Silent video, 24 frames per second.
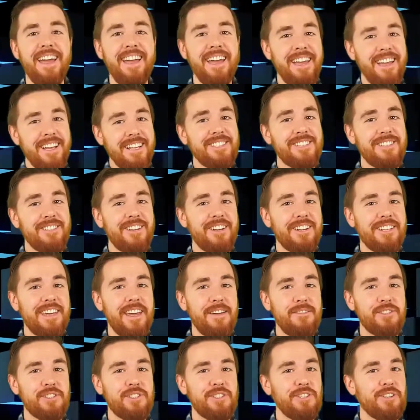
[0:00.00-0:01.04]
Ixalan
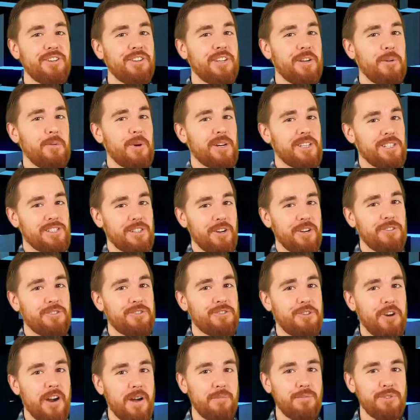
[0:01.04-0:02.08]
gave us a look at what certain
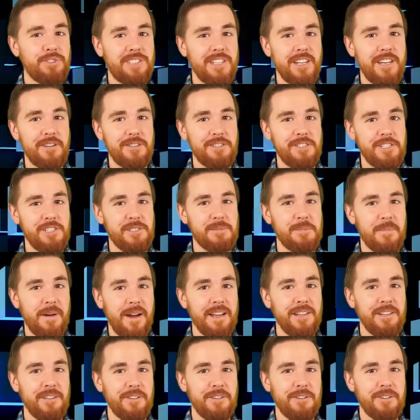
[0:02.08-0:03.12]
tribal synergies
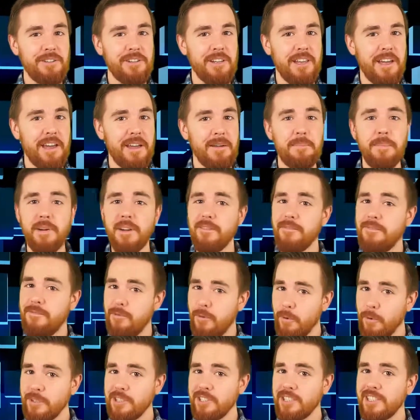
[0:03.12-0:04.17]
might look like, but
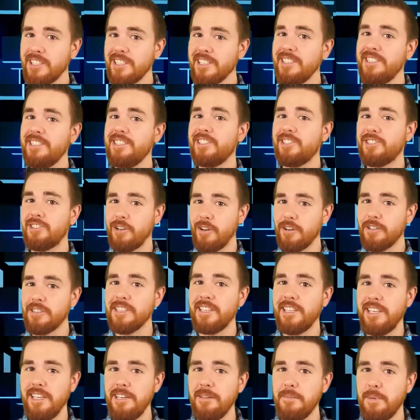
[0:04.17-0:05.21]
unfortunately certain
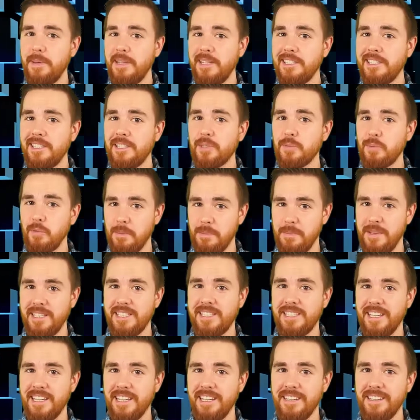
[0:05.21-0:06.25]
key pieces were
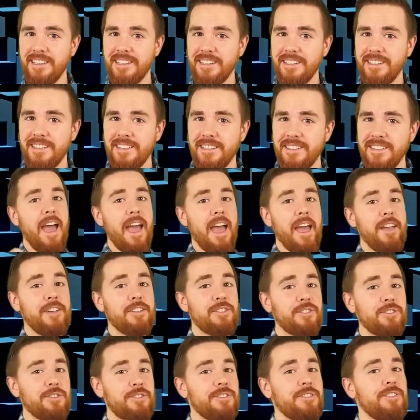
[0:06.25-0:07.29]
missing.
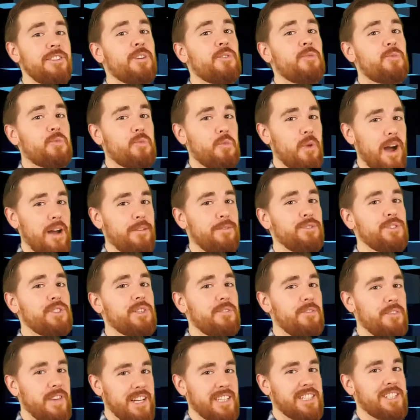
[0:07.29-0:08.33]
Enter Rivals
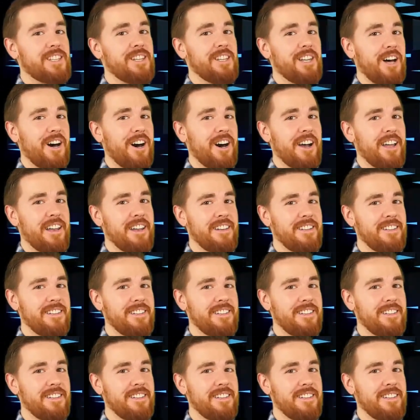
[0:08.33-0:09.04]
of Ixalan.